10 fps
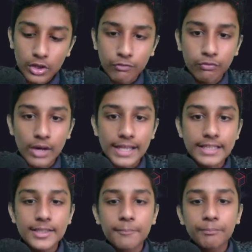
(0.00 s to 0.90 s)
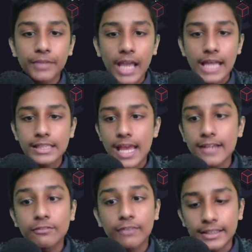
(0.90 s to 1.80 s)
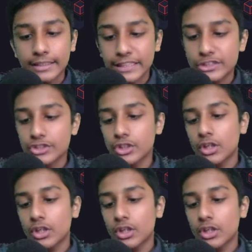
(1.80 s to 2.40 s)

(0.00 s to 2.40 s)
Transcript: of white an advantage?